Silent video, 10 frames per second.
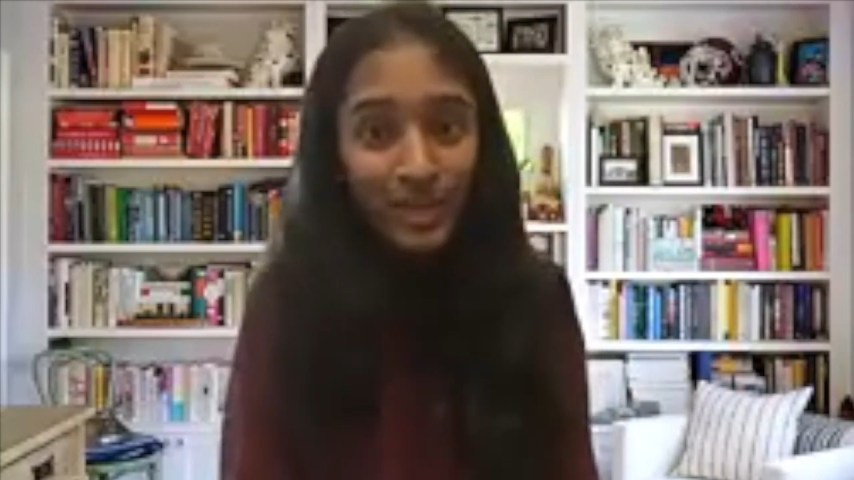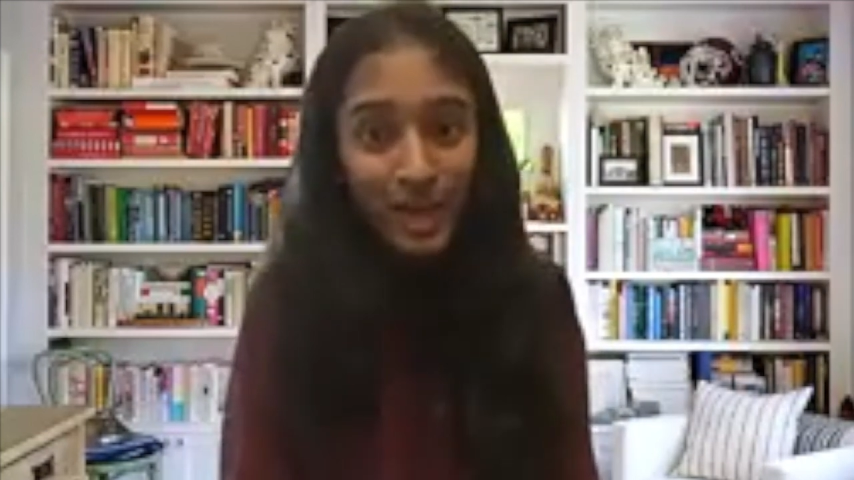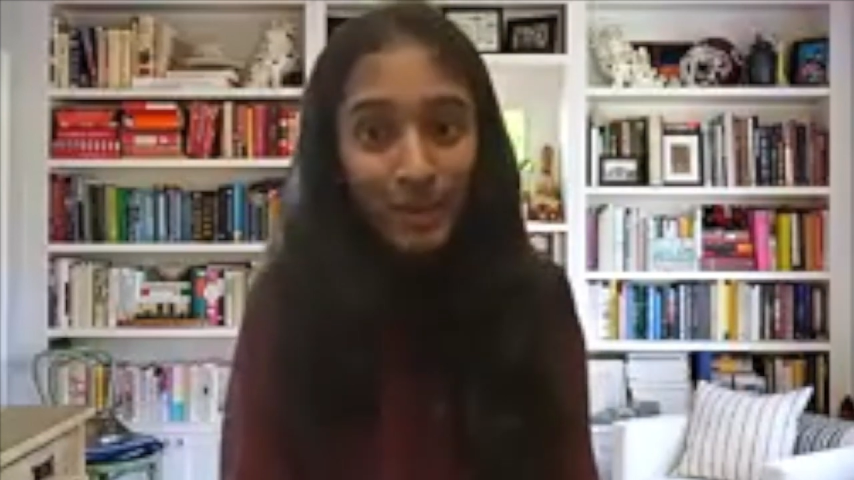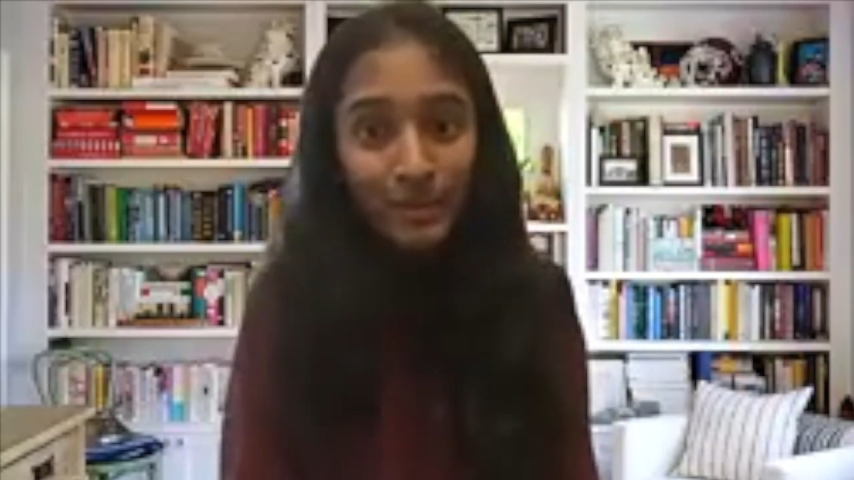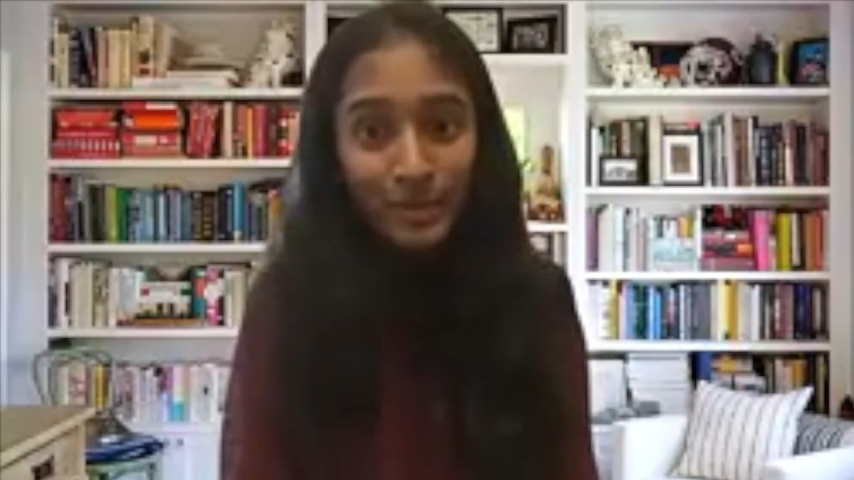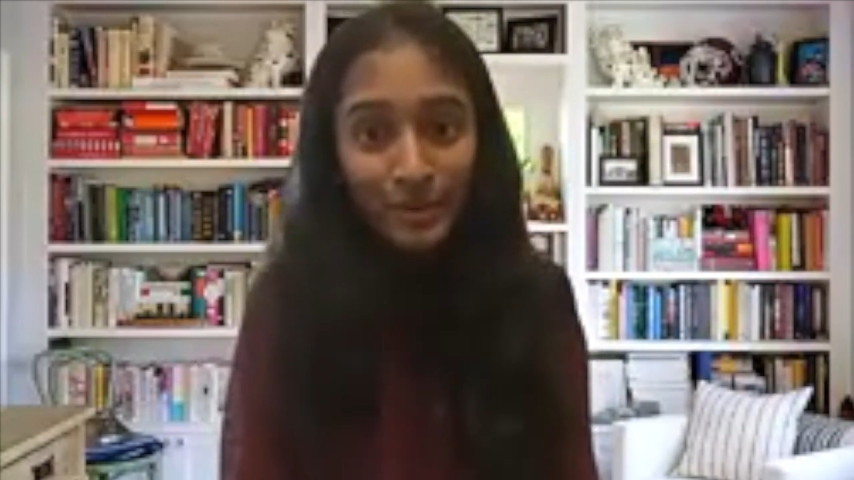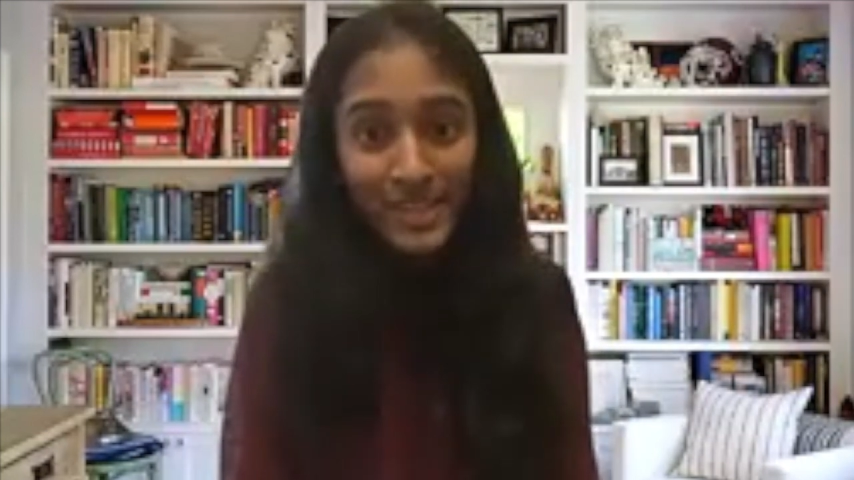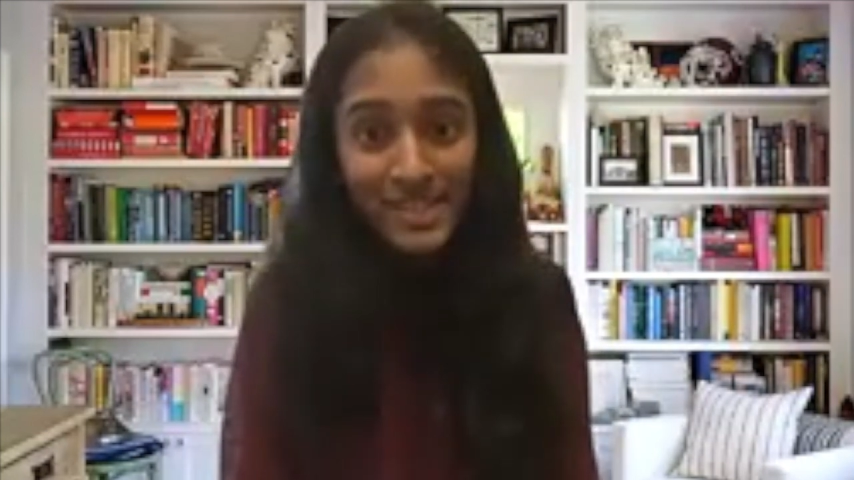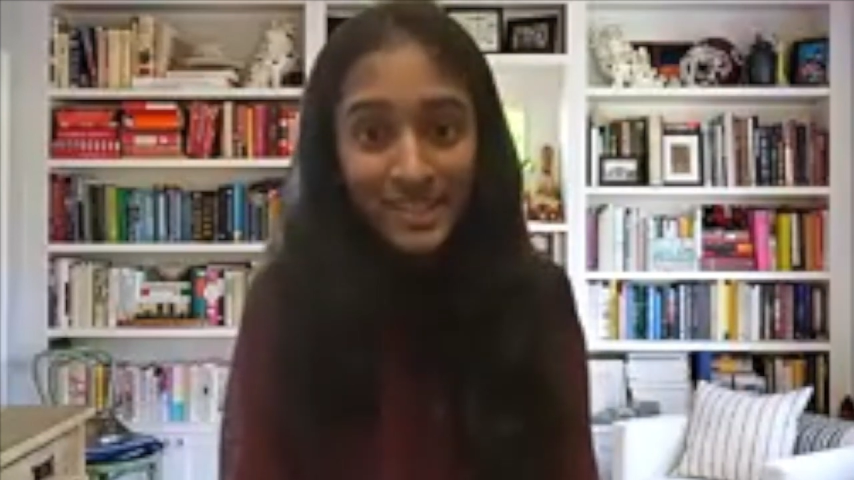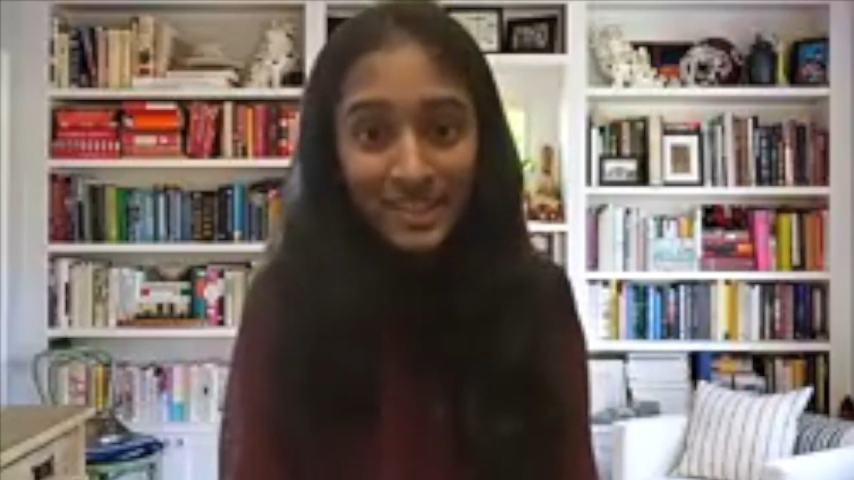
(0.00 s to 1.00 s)
up in your
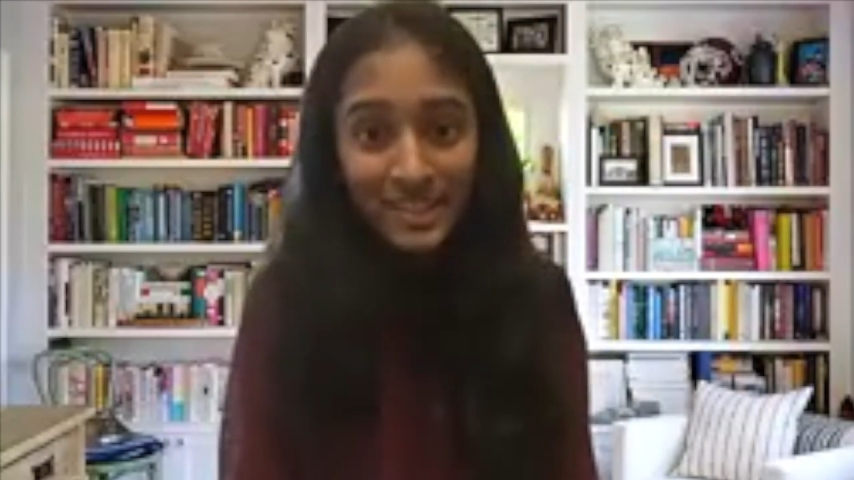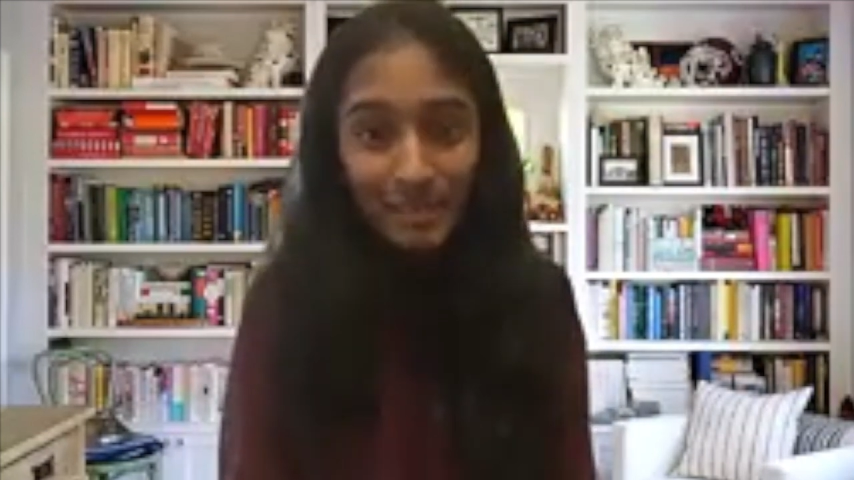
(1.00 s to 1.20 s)
essay, right?